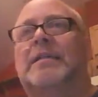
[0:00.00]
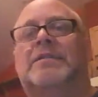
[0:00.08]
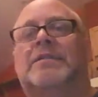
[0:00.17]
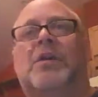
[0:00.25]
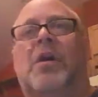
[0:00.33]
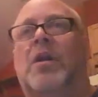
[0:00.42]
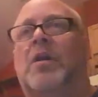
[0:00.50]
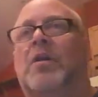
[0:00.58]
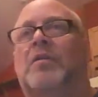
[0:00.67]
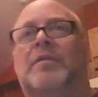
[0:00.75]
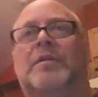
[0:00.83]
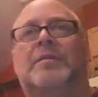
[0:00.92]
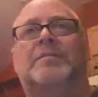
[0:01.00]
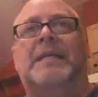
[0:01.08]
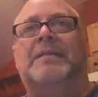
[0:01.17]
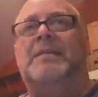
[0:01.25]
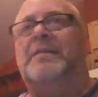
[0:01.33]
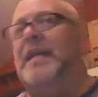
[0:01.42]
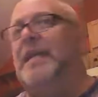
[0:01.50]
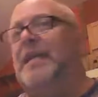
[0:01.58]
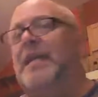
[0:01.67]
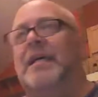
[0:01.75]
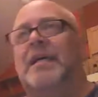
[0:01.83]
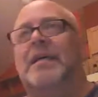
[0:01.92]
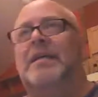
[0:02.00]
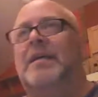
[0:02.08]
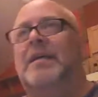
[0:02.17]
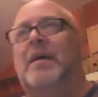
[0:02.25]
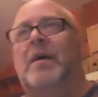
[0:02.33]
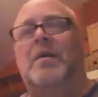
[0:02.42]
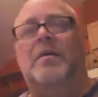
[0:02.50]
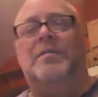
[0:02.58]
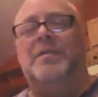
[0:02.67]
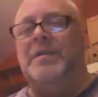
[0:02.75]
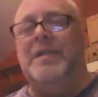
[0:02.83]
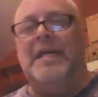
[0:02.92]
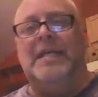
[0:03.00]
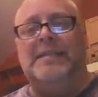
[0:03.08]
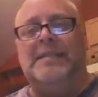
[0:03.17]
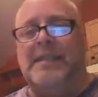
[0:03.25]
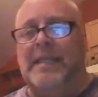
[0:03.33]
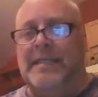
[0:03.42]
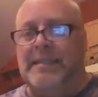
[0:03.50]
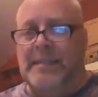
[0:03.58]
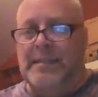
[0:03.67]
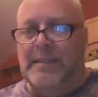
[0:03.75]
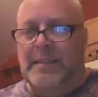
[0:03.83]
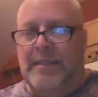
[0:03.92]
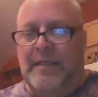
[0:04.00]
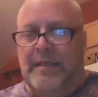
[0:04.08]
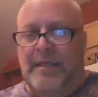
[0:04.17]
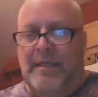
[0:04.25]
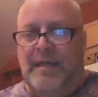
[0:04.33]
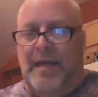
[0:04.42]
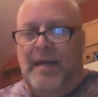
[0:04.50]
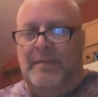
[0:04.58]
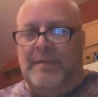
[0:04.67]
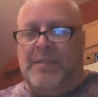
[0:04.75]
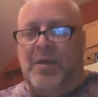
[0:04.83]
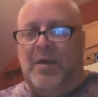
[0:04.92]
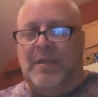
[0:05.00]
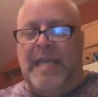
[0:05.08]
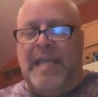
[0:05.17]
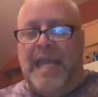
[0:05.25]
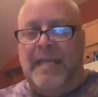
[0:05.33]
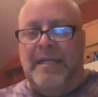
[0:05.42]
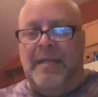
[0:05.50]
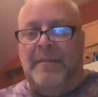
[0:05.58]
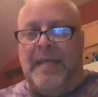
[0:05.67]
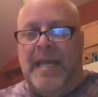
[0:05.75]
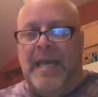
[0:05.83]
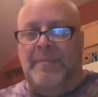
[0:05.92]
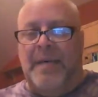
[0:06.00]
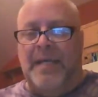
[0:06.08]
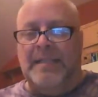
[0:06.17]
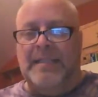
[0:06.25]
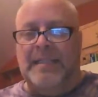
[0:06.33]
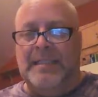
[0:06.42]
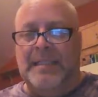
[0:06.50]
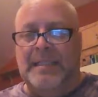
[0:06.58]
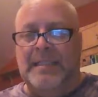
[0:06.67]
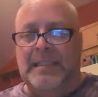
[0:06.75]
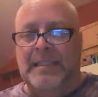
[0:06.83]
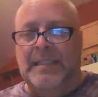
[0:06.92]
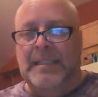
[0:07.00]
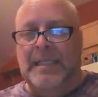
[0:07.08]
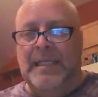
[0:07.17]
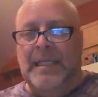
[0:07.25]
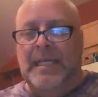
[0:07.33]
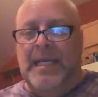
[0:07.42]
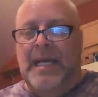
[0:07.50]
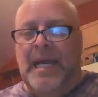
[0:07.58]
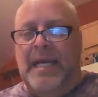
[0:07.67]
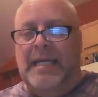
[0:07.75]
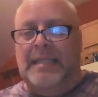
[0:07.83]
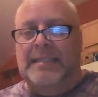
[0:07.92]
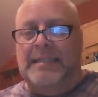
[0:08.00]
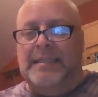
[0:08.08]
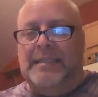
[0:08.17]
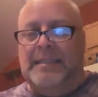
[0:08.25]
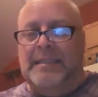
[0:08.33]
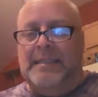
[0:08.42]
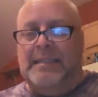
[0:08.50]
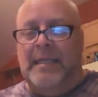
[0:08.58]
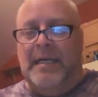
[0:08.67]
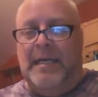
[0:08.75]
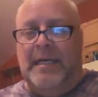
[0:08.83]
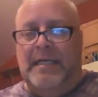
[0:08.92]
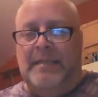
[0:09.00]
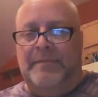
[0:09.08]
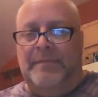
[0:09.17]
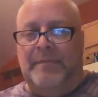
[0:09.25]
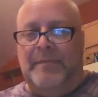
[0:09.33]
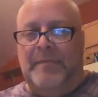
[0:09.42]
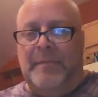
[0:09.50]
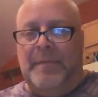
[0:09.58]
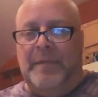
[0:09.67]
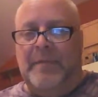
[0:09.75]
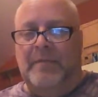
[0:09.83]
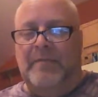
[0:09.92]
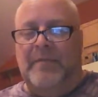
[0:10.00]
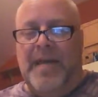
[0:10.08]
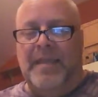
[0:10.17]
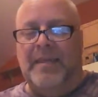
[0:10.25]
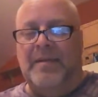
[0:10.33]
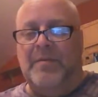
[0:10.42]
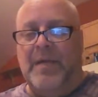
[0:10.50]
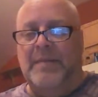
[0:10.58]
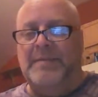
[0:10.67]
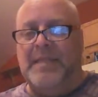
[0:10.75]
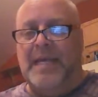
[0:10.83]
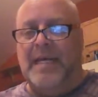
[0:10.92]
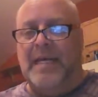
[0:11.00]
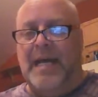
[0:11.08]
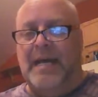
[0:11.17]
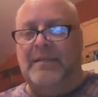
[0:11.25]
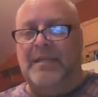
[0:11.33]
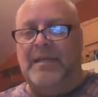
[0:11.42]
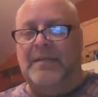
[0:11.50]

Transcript: just all over Pennsylvania, all over the United States. It's called Camp Huntington, and it's you can find their website out there if you